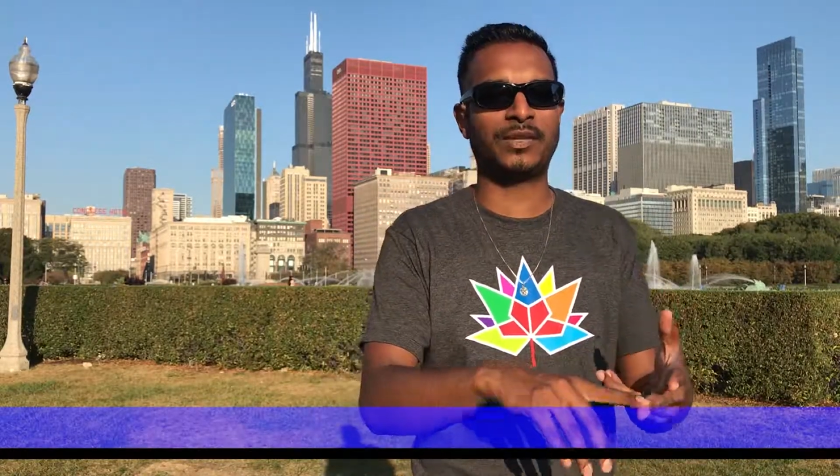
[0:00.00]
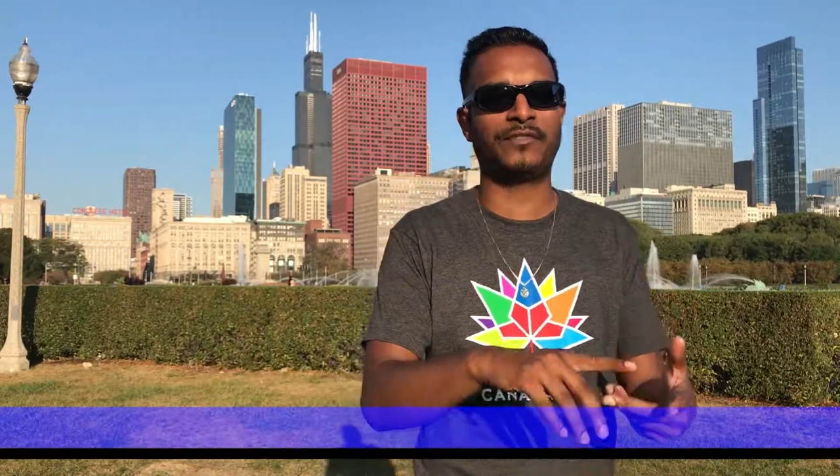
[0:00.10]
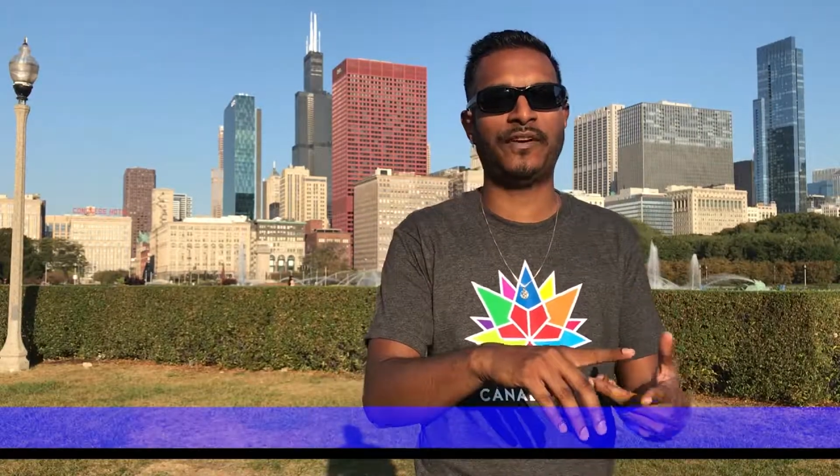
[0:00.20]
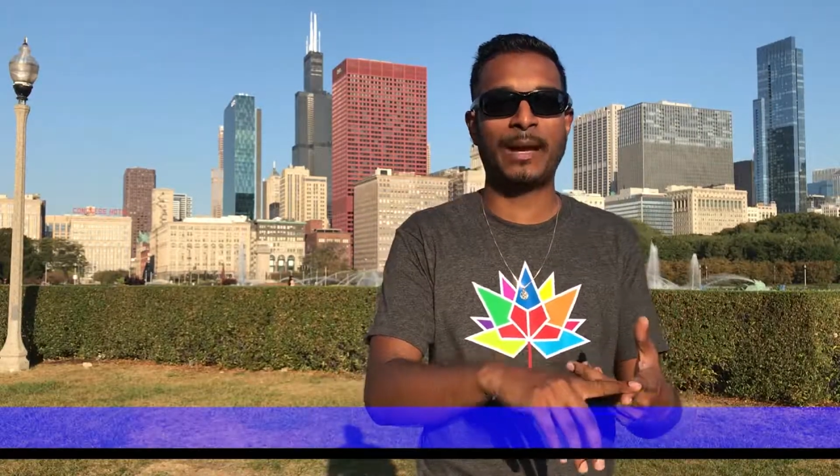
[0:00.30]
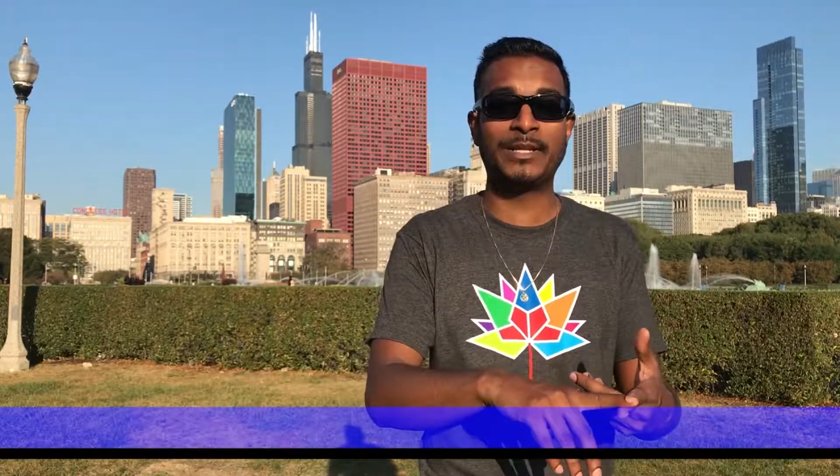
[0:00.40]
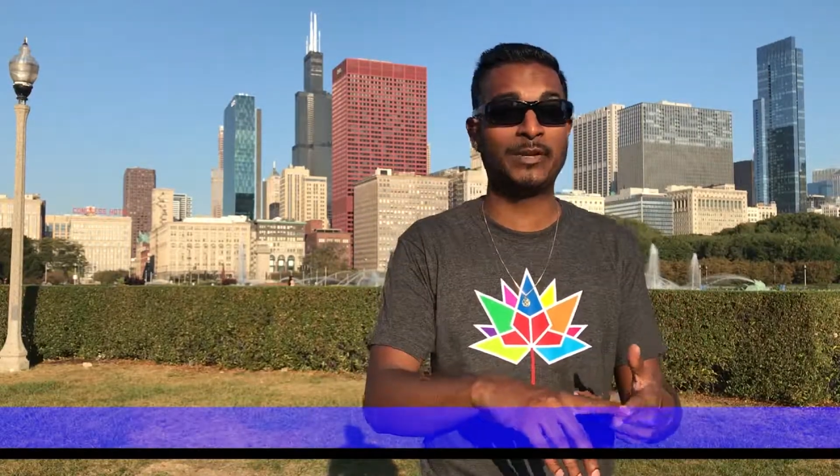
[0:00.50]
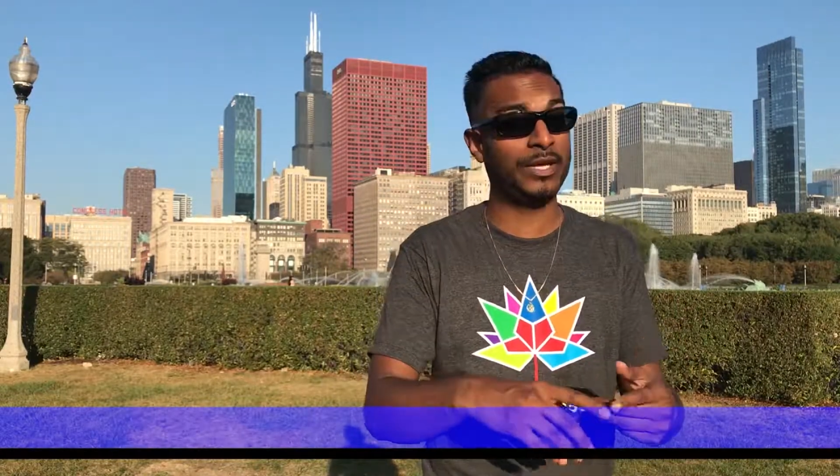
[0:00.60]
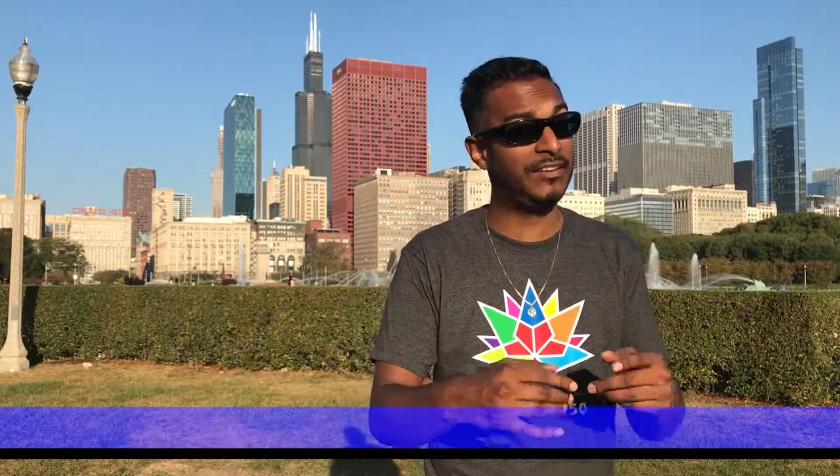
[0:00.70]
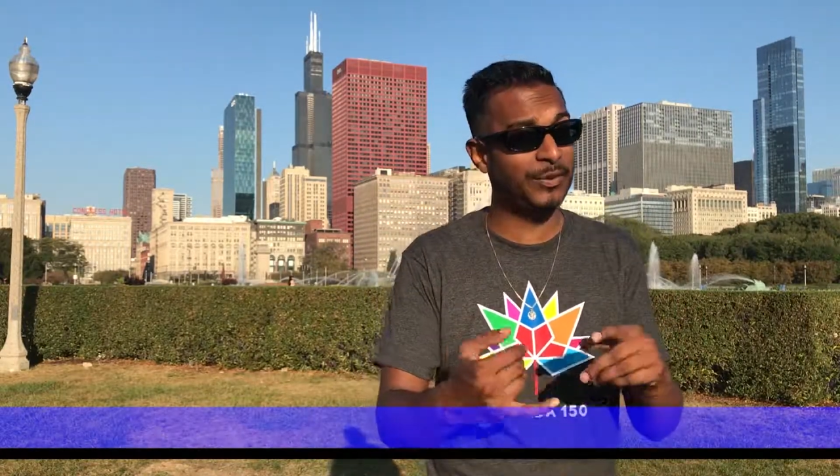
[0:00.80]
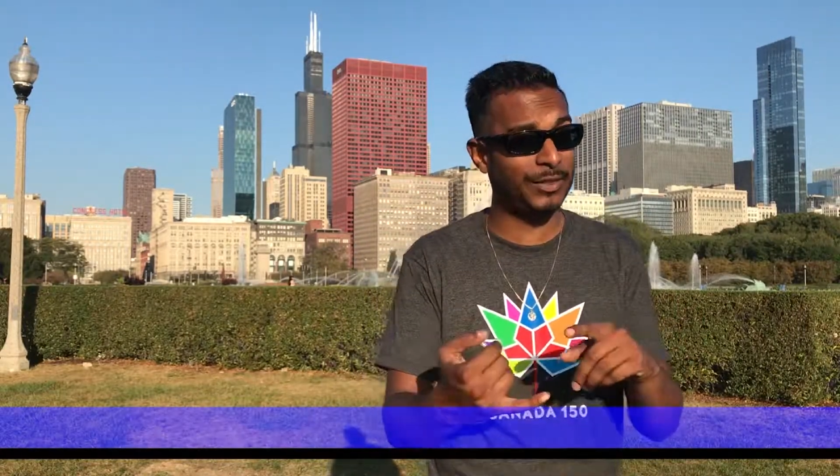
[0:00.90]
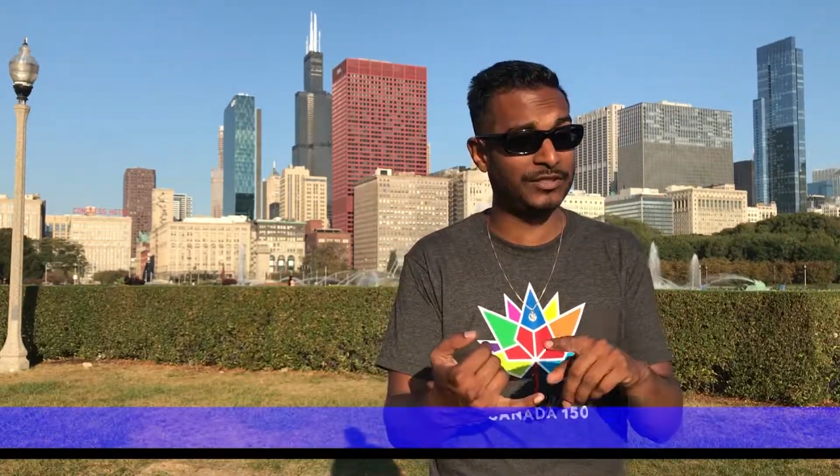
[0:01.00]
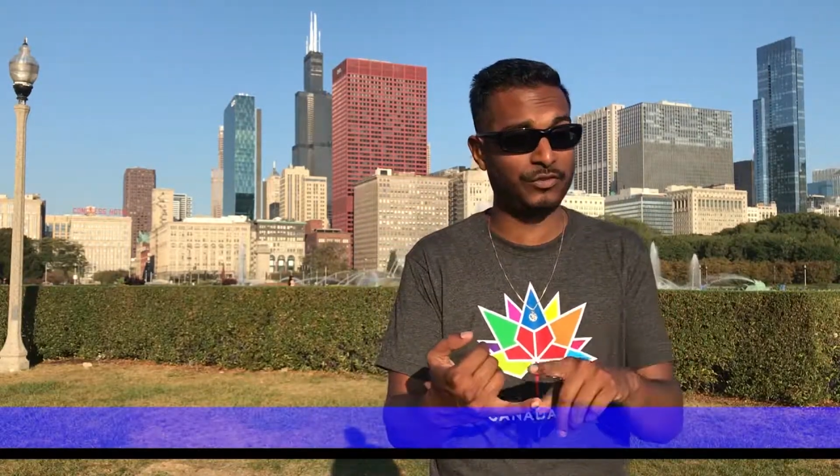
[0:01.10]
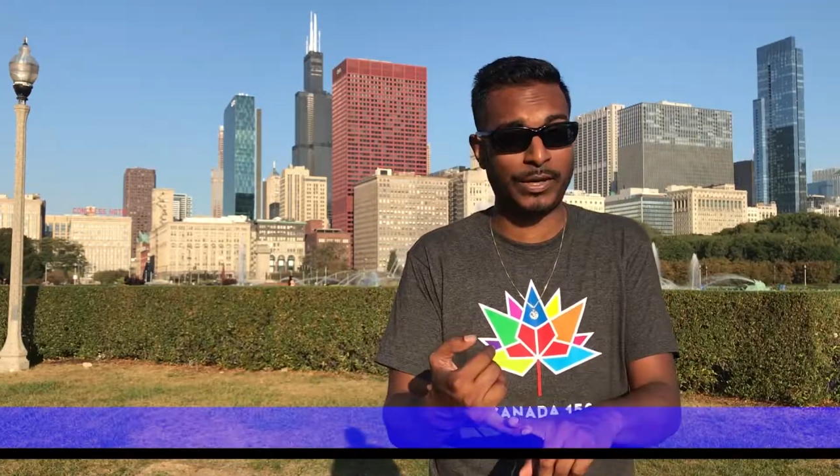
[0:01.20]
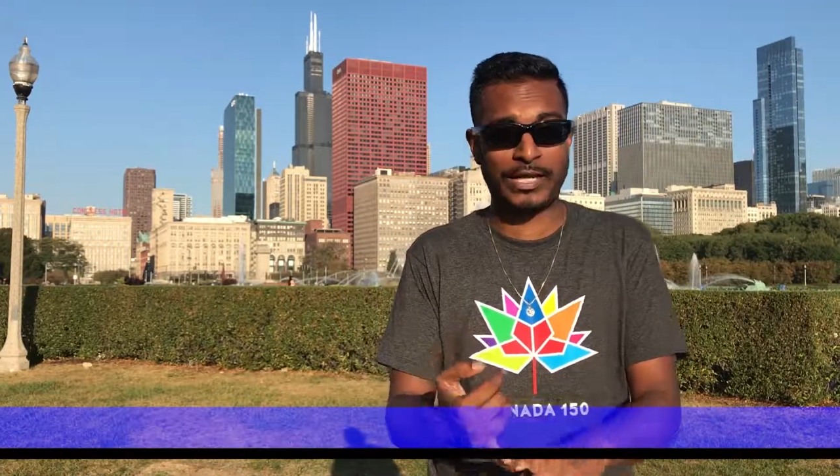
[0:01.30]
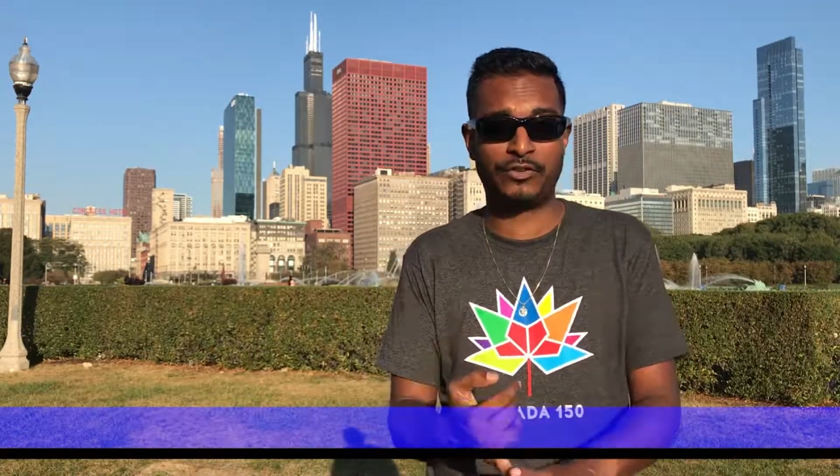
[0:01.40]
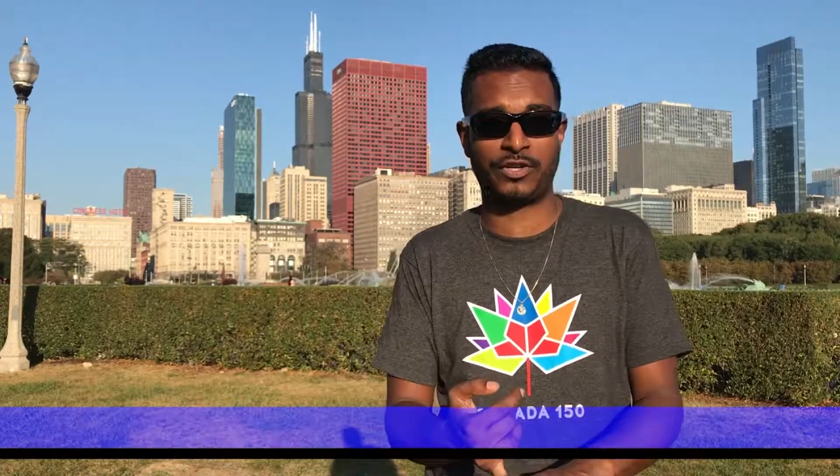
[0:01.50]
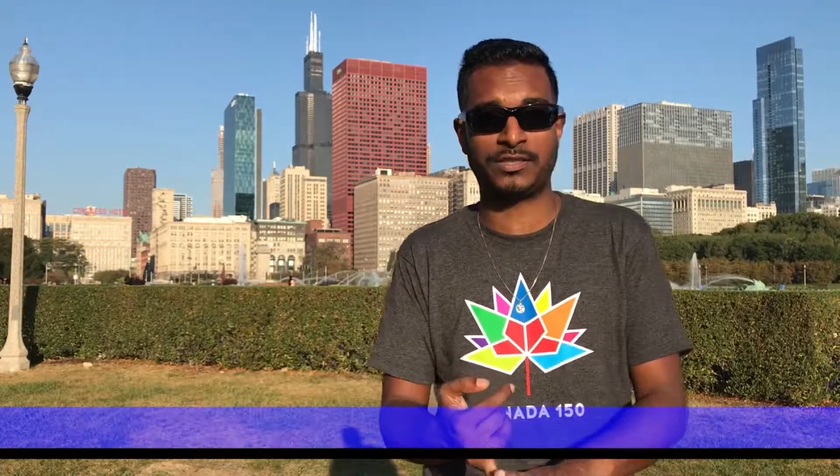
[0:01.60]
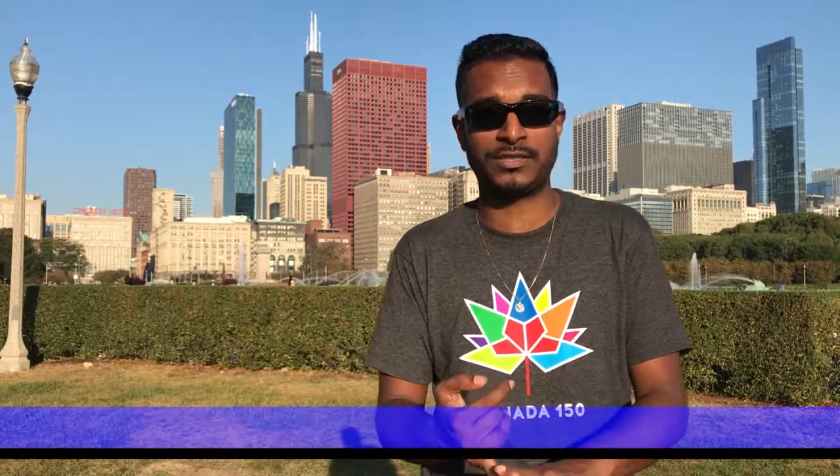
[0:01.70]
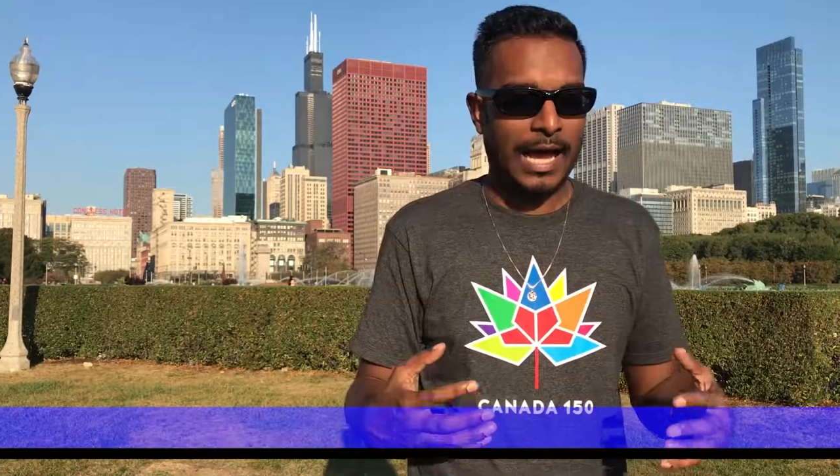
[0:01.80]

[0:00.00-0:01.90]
family, even with strangers,